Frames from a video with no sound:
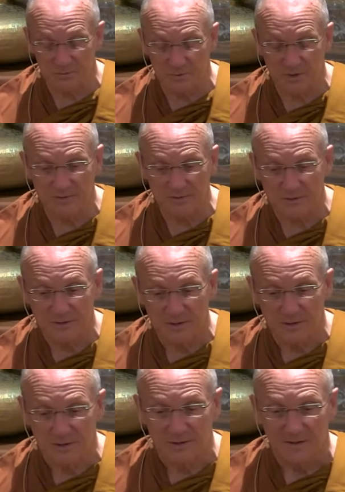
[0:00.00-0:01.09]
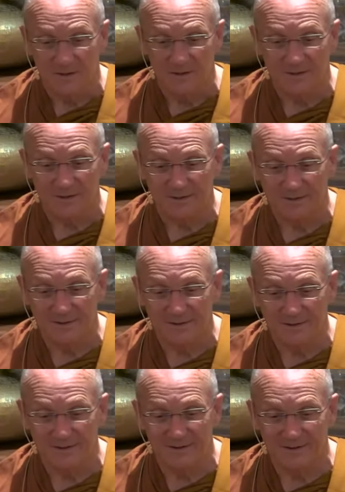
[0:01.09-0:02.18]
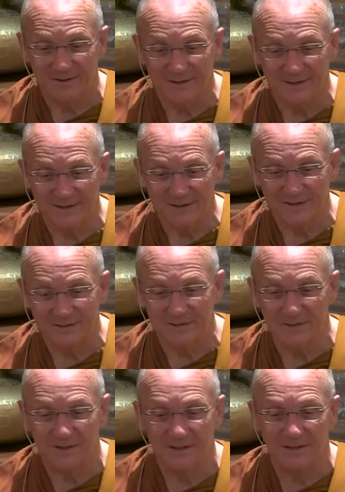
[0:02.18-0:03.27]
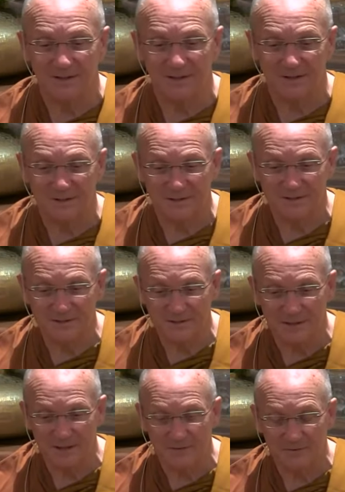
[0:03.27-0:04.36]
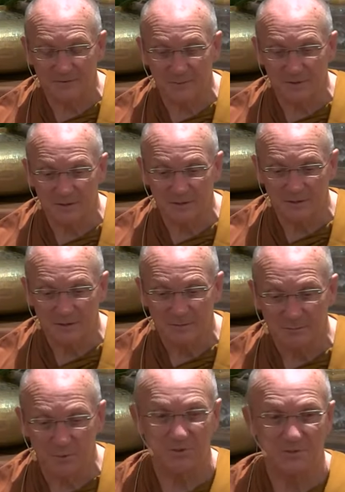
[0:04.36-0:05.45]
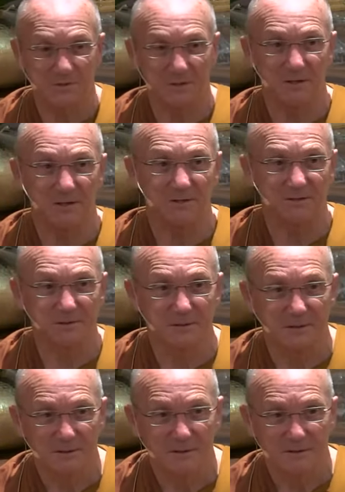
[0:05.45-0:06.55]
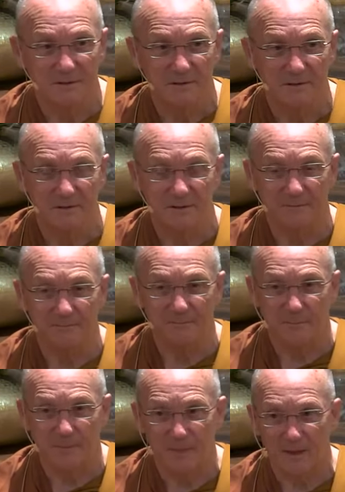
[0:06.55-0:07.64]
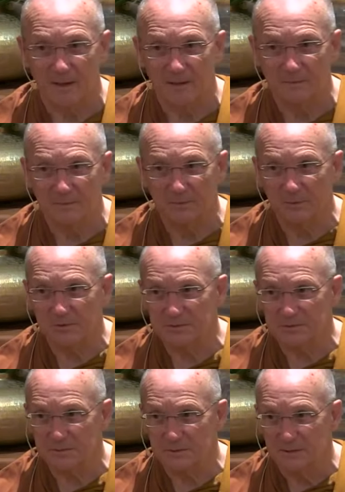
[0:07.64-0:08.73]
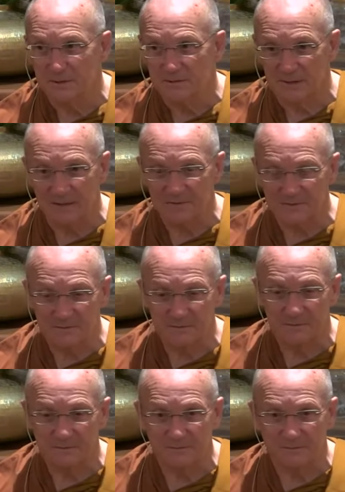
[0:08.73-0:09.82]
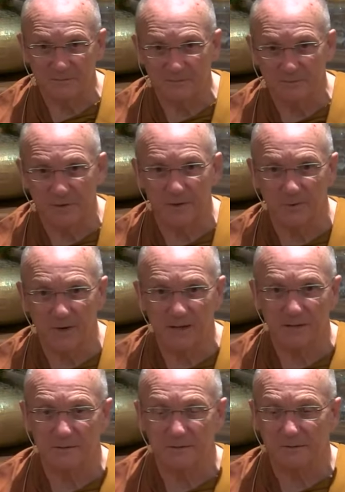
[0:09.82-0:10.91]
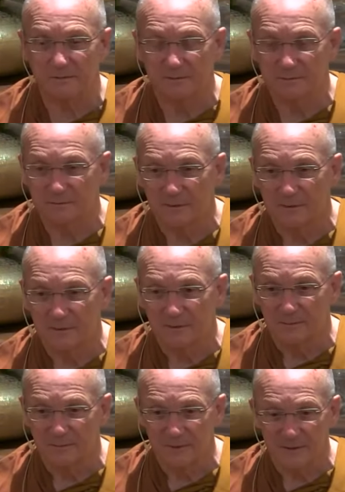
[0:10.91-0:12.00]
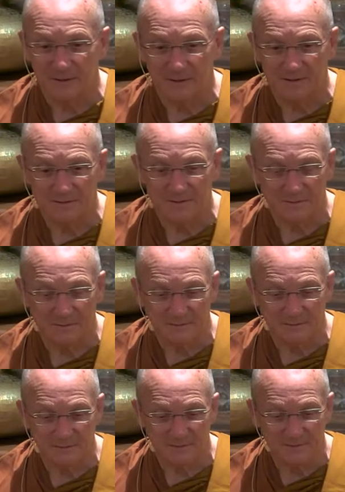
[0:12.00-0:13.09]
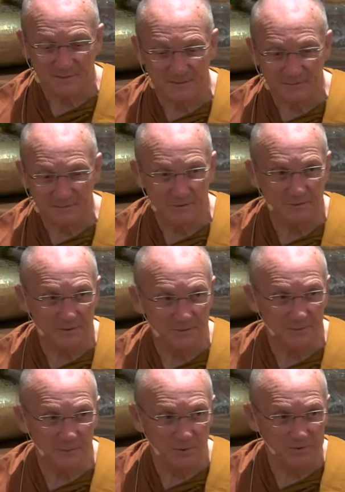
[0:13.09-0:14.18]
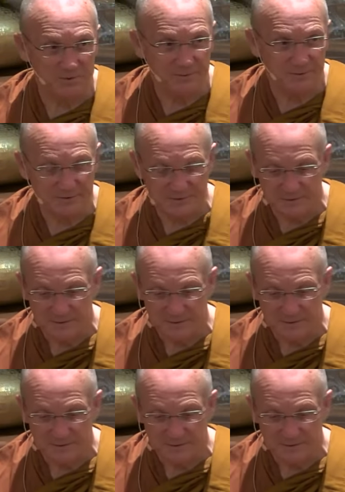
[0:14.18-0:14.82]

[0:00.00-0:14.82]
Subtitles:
breath. It doesn't have to be personalized. And of course, that's very radical, because certainly for most of us,